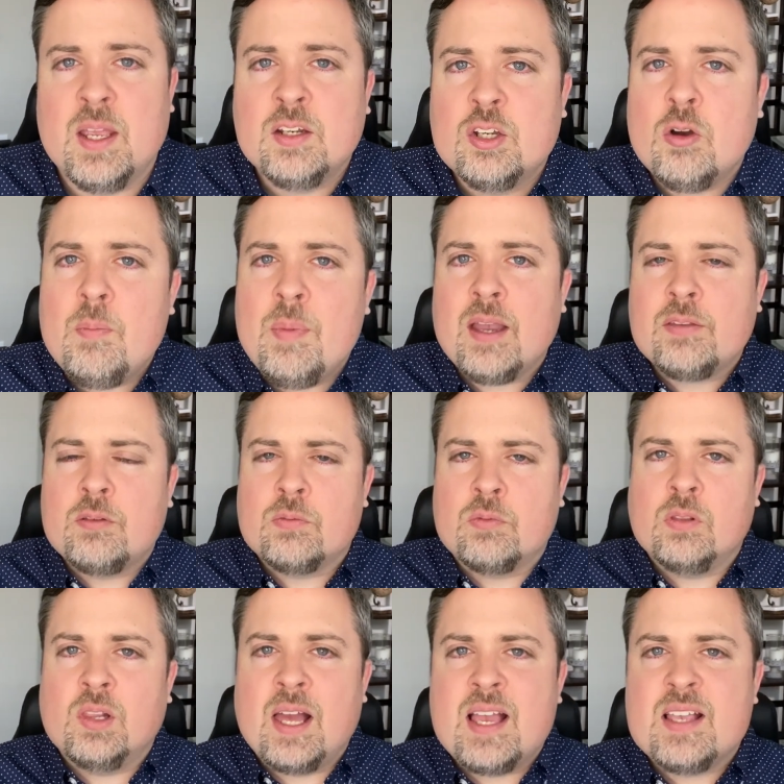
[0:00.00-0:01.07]
and go back through the
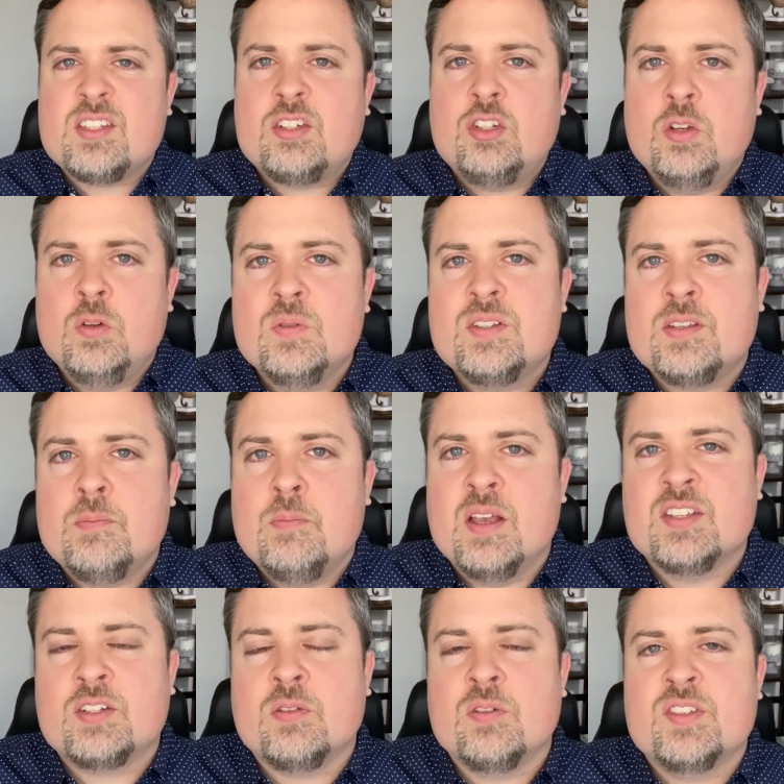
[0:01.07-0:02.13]
last two
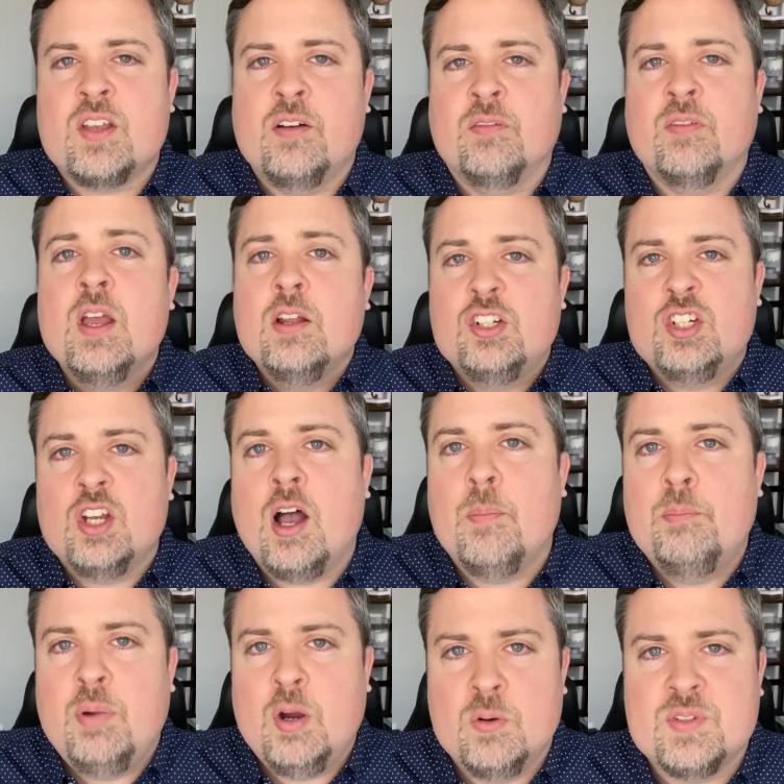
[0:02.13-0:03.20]
semesters of
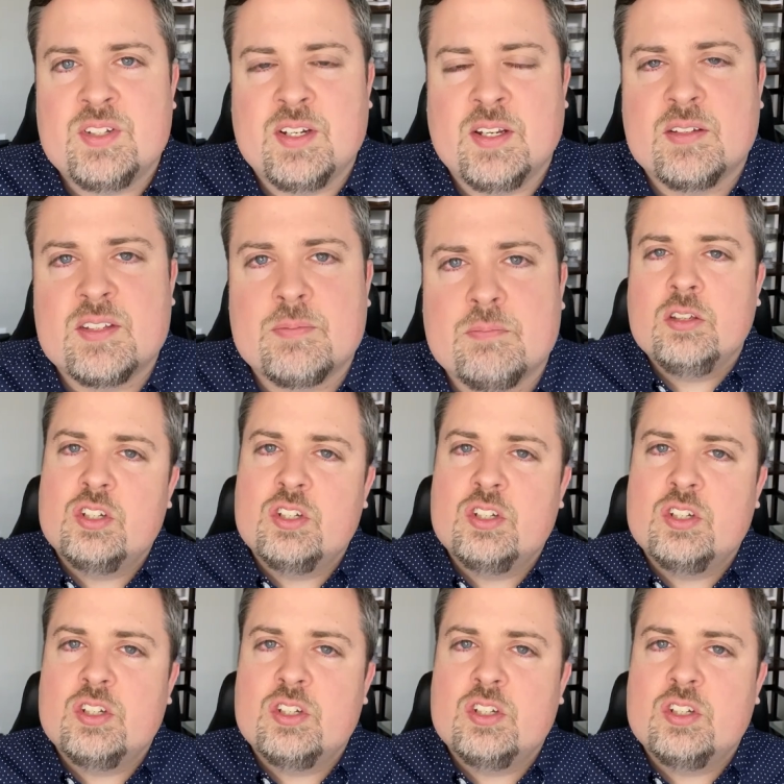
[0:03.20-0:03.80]
job postings.